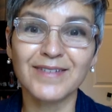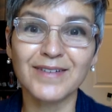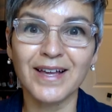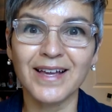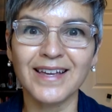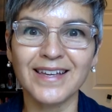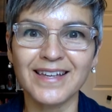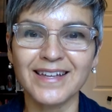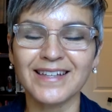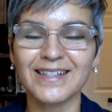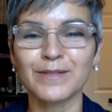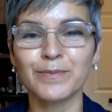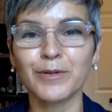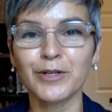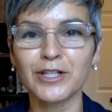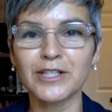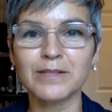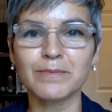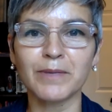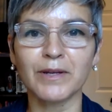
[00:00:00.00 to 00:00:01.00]
I
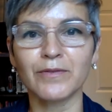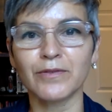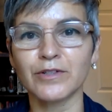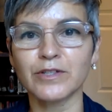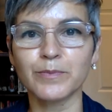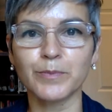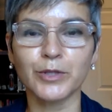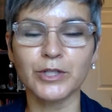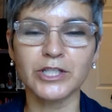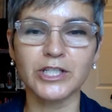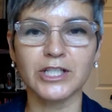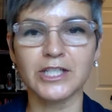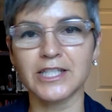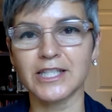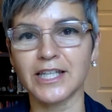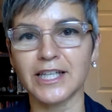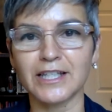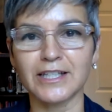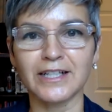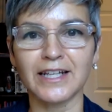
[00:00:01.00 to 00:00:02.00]
experienced my first purchase
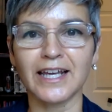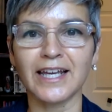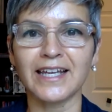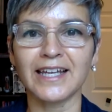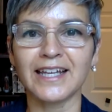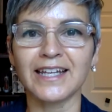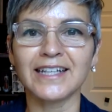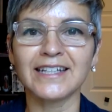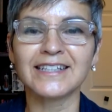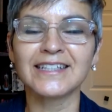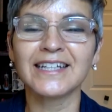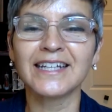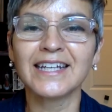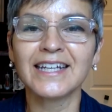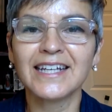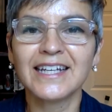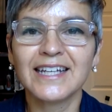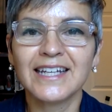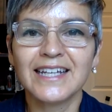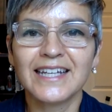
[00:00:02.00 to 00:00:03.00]
the other day, and
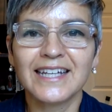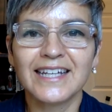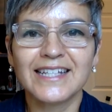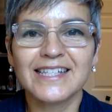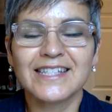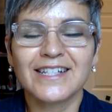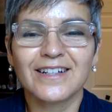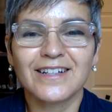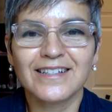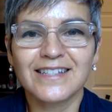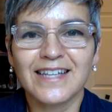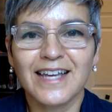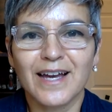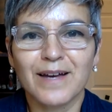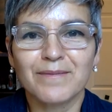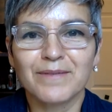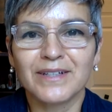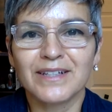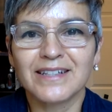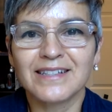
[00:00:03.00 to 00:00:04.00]
it's starting to
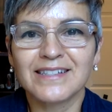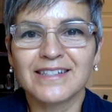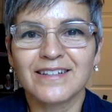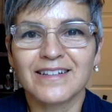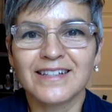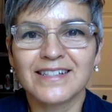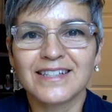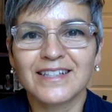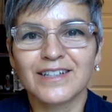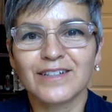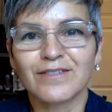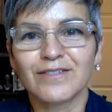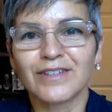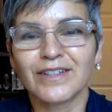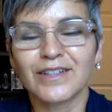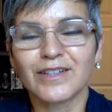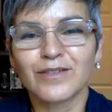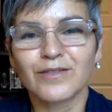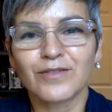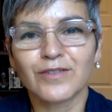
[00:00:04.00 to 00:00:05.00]
happen, and so that's a good
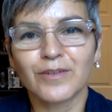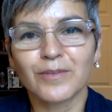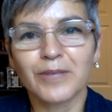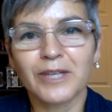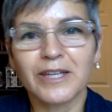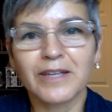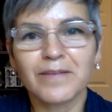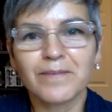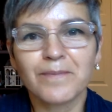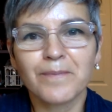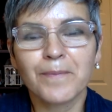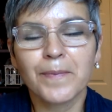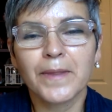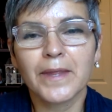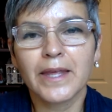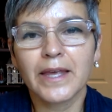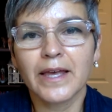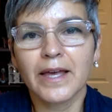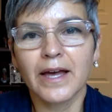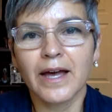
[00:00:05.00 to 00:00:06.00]
feeling for me.
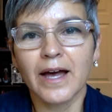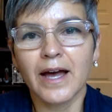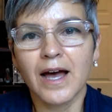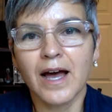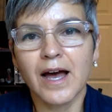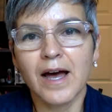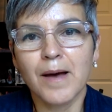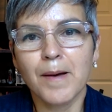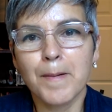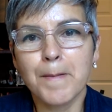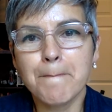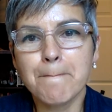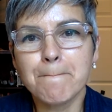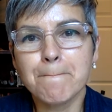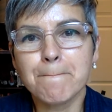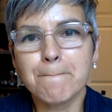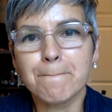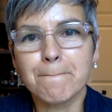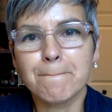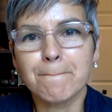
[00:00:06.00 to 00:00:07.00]

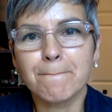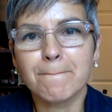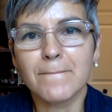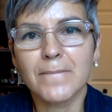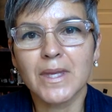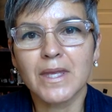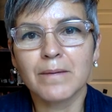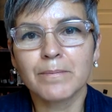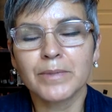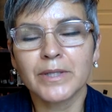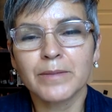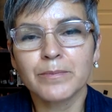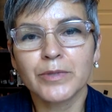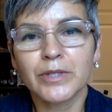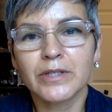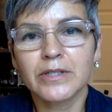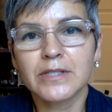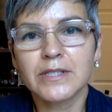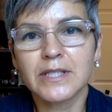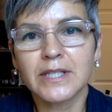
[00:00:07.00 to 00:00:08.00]
Um, Blood
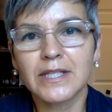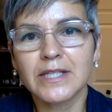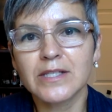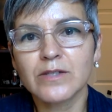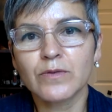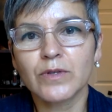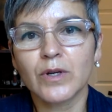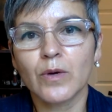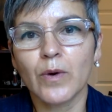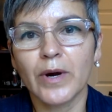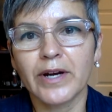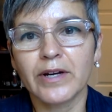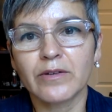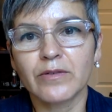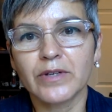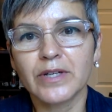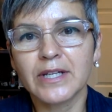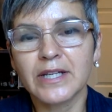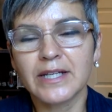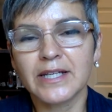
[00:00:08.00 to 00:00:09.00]
Brothers is required
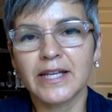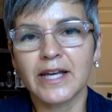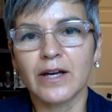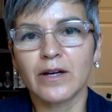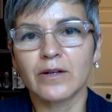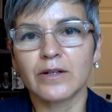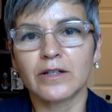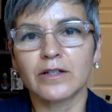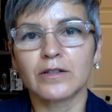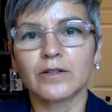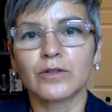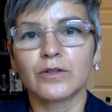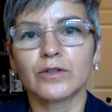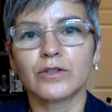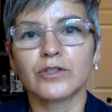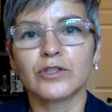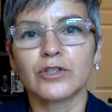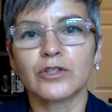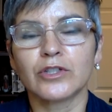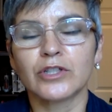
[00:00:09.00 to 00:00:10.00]
reading now at our
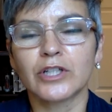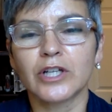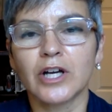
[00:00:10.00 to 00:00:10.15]
local junior